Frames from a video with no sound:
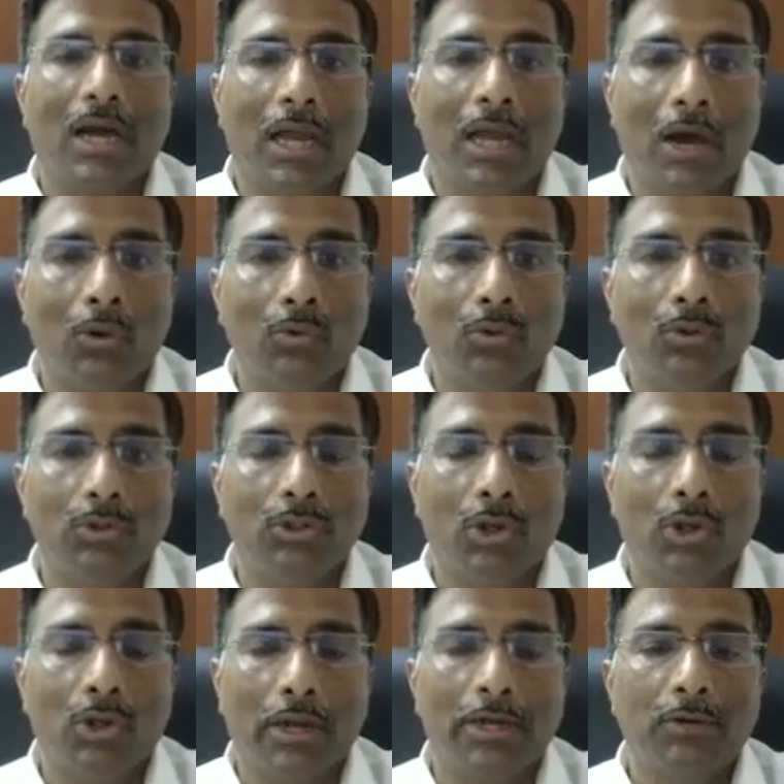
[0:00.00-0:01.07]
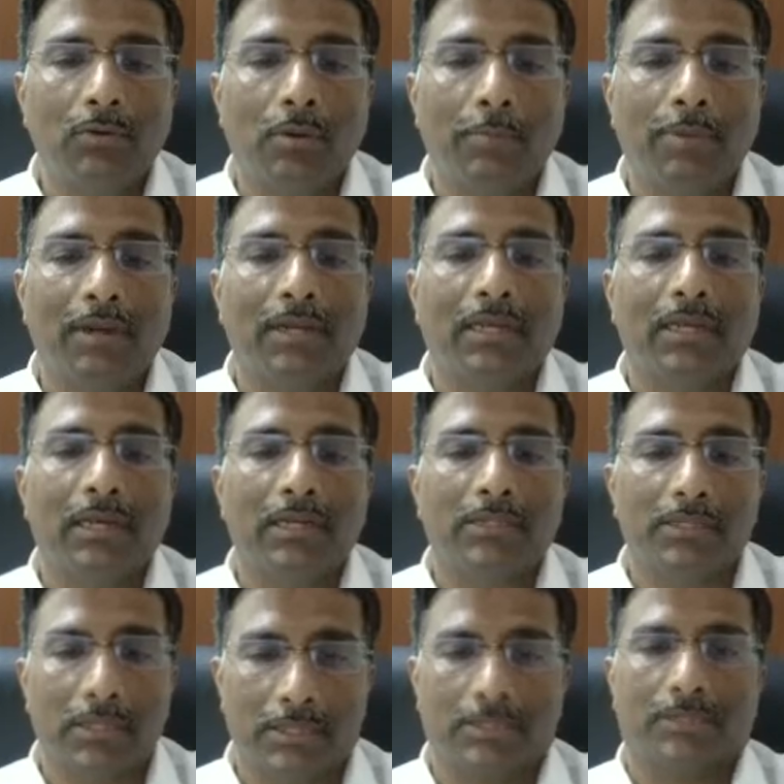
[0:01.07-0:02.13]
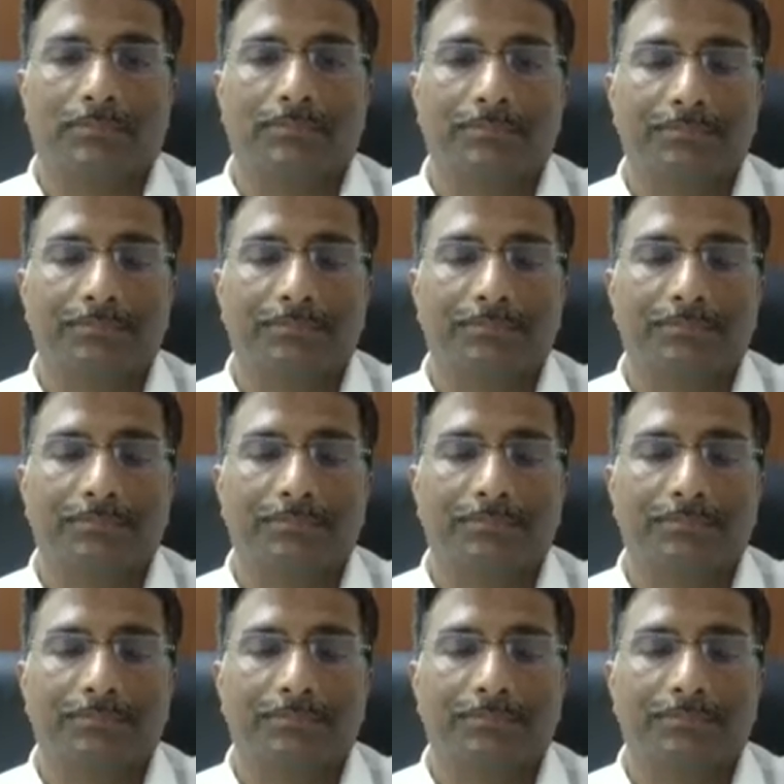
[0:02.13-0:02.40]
allowed to log into a particular system.